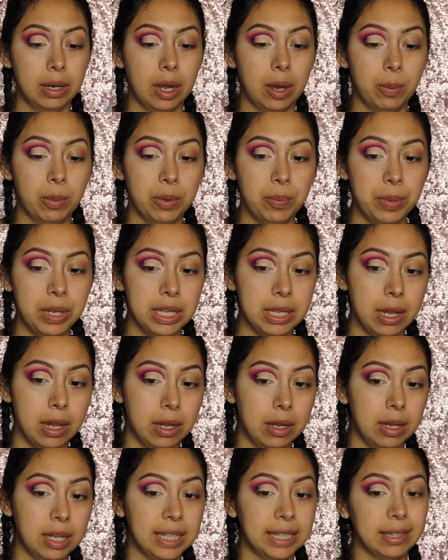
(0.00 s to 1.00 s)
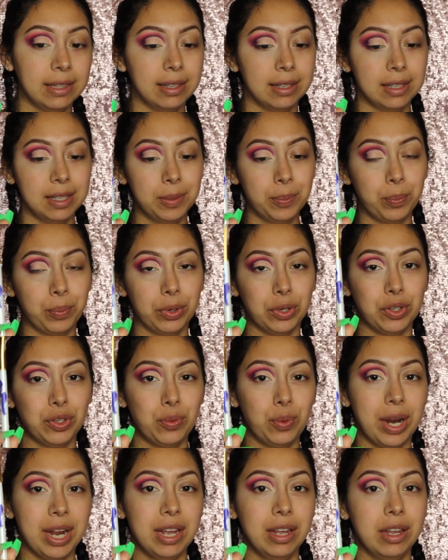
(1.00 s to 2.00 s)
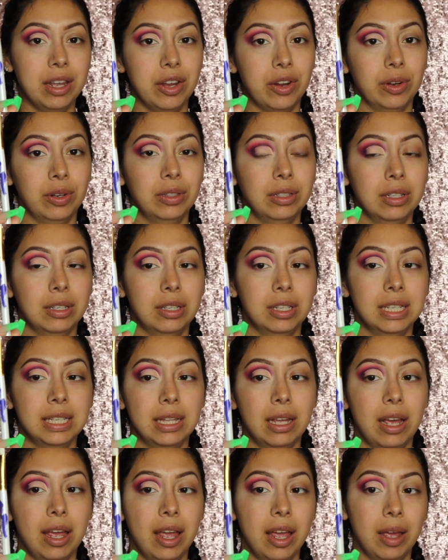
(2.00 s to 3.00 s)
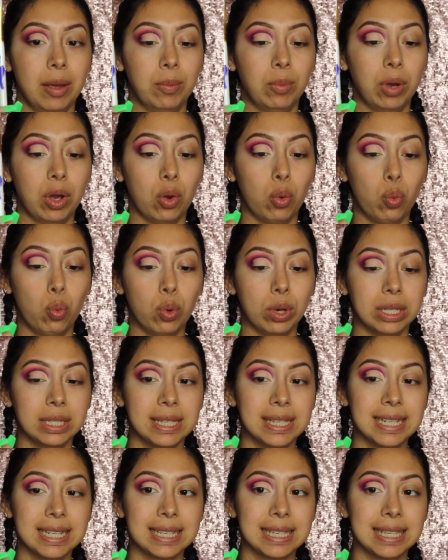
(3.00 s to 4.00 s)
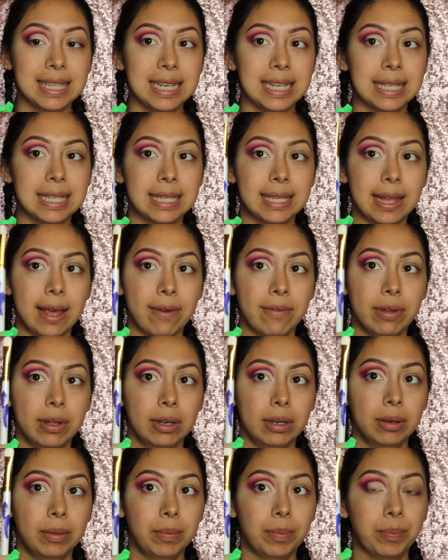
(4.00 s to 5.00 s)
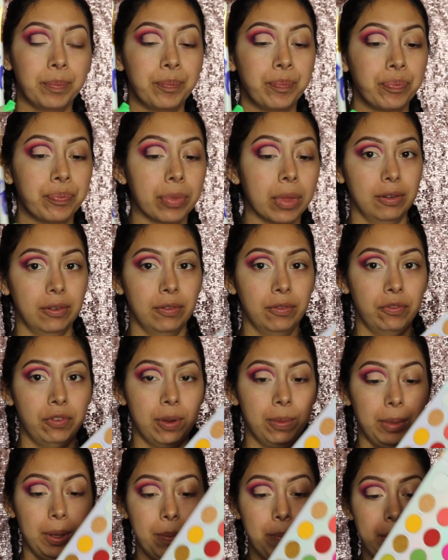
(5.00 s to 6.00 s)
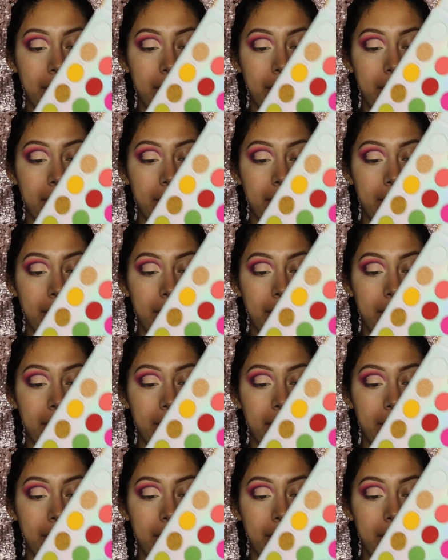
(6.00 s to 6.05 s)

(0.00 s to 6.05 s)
Now I'm going to be taking this brush right here, and this is a M167. From the